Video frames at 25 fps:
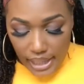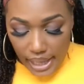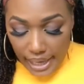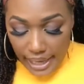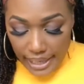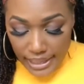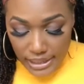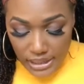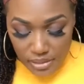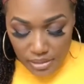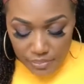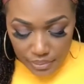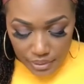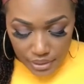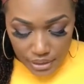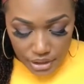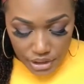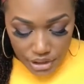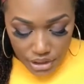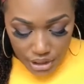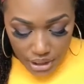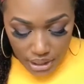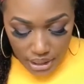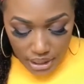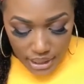Last
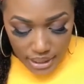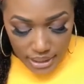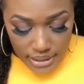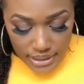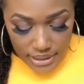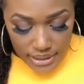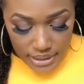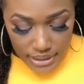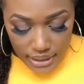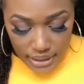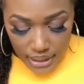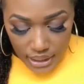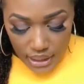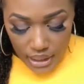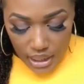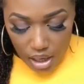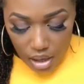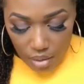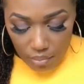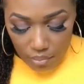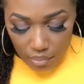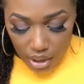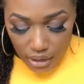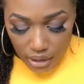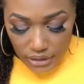brush is
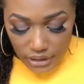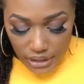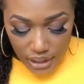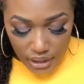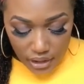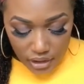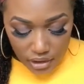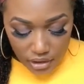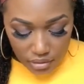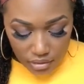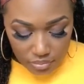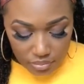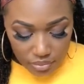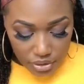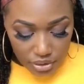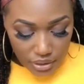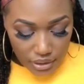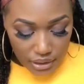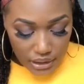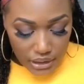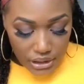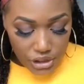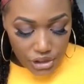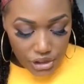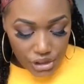the Marc Jacobs
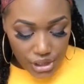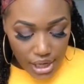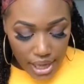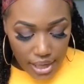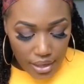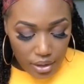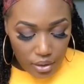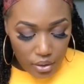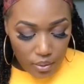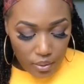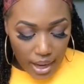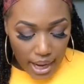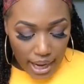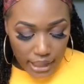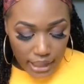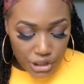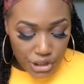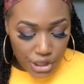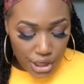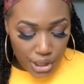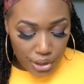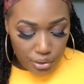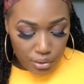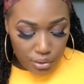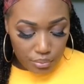the shadow
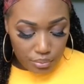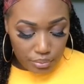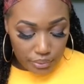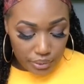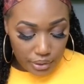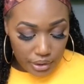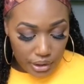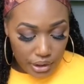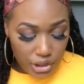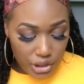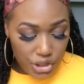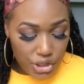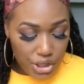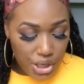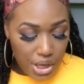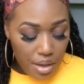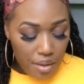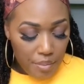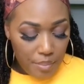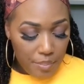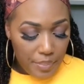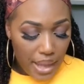eyeshadow brush,